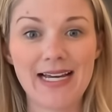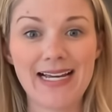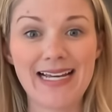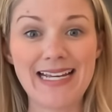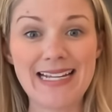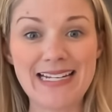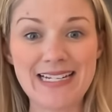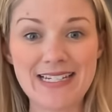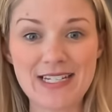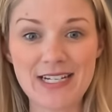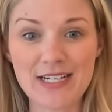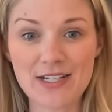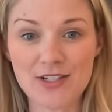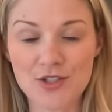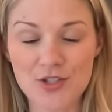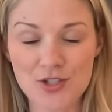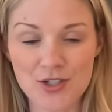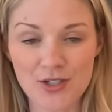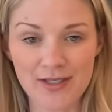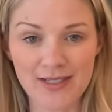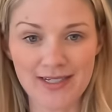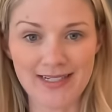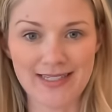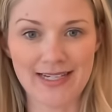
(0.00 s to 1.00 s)

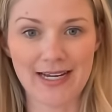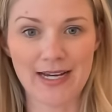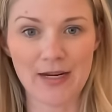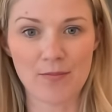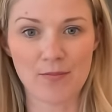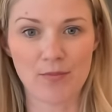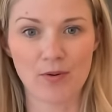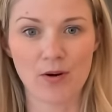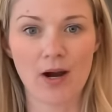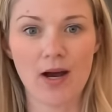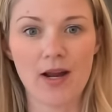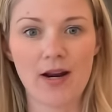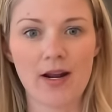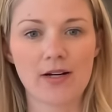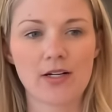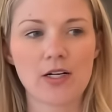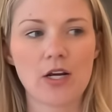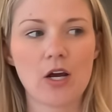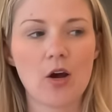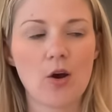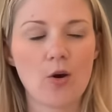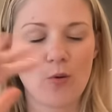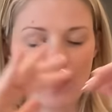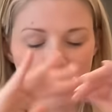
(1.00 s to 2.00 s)
intentionally designed product
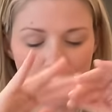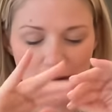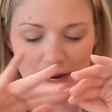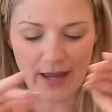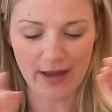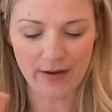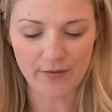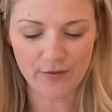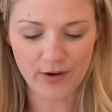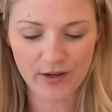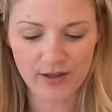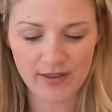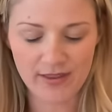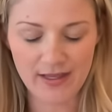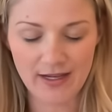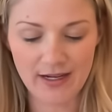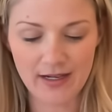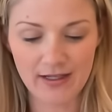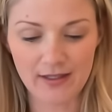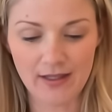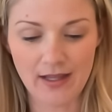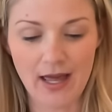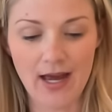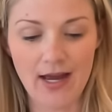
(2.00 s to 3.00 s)
where everything
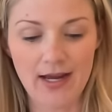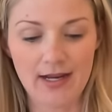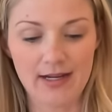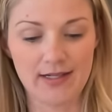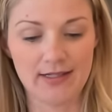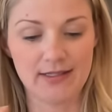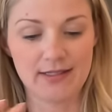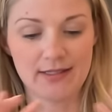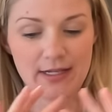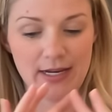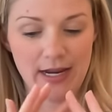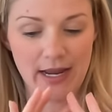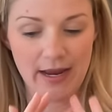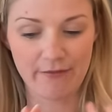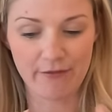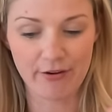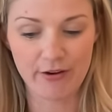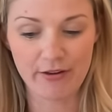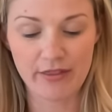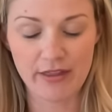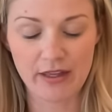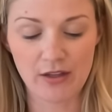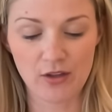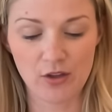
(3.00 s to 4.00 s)
aligns and
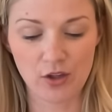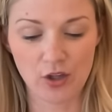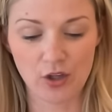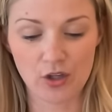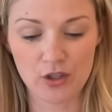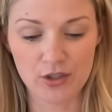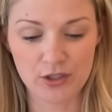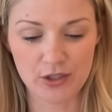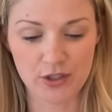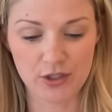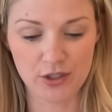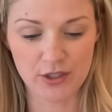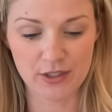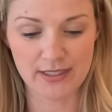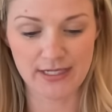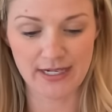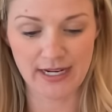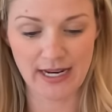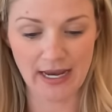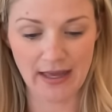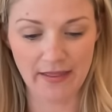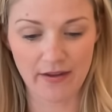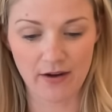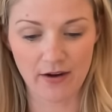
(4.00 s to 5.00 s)
everything looks good
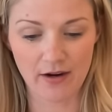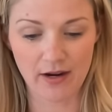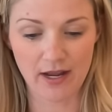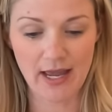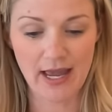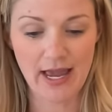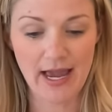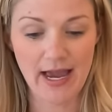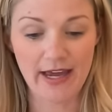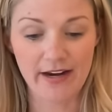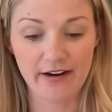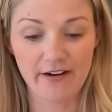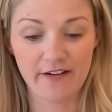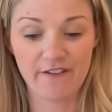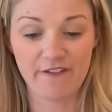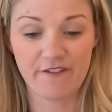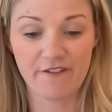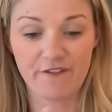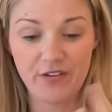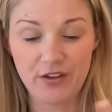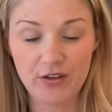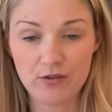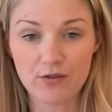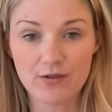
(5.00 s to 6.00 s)
together and it
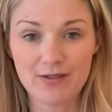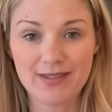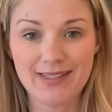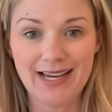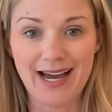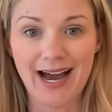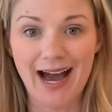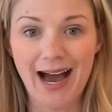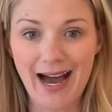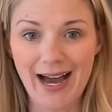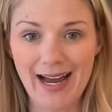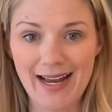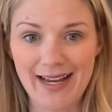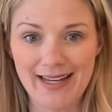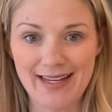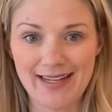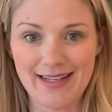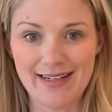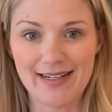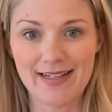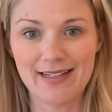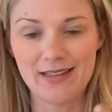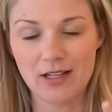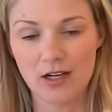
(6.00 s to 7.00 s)
feels
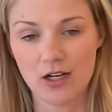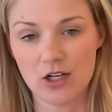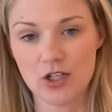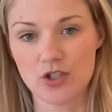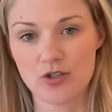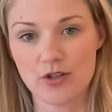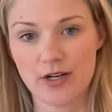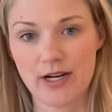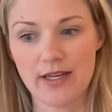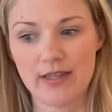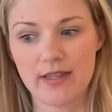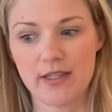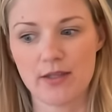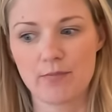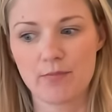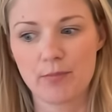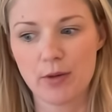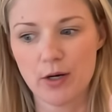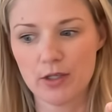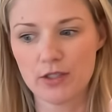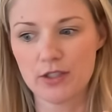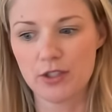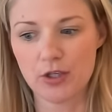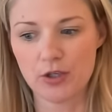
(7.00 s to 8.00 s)
high-end and luxury, and the
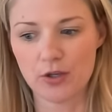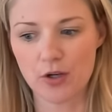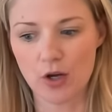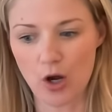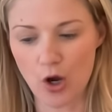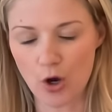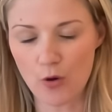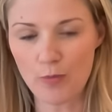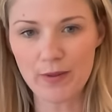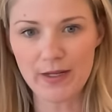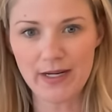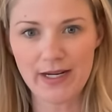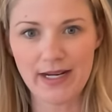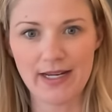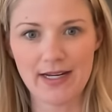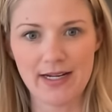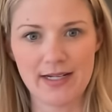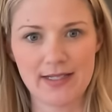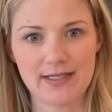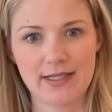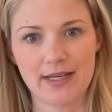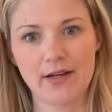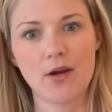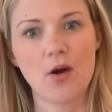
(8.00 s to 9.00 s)
person opening it
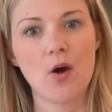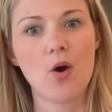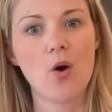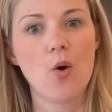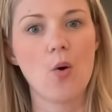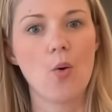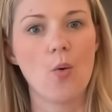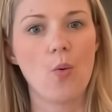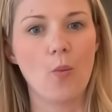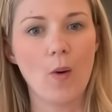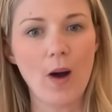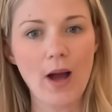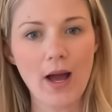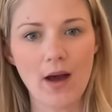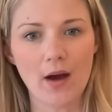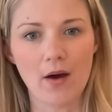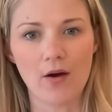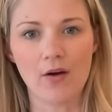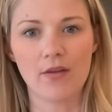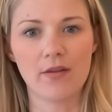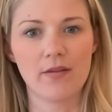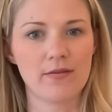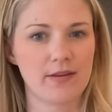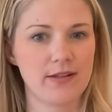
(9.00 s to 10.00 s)
is like,
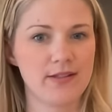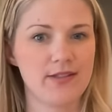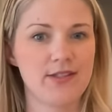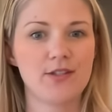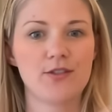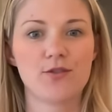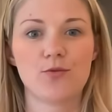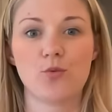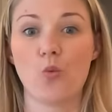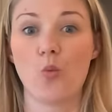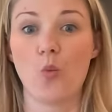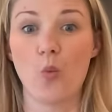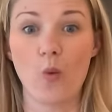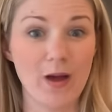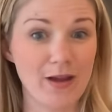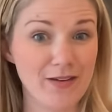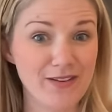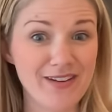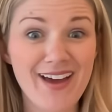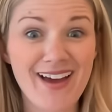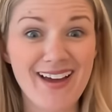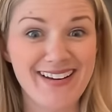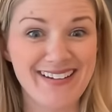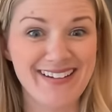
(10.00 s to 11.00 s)
wow, this is well
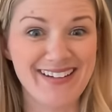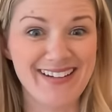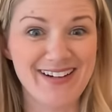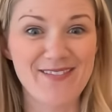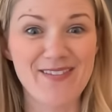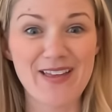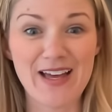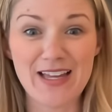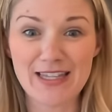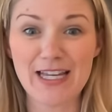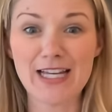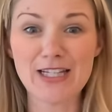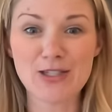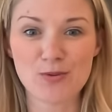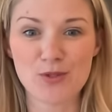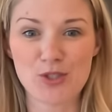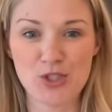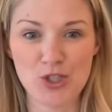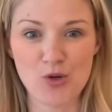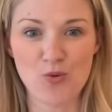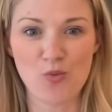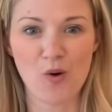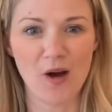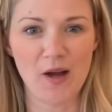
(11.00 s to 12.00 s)
done. You know, that that's
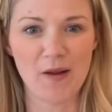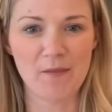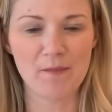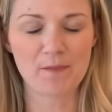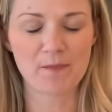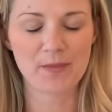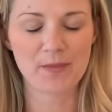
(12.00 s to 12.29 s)
what you want.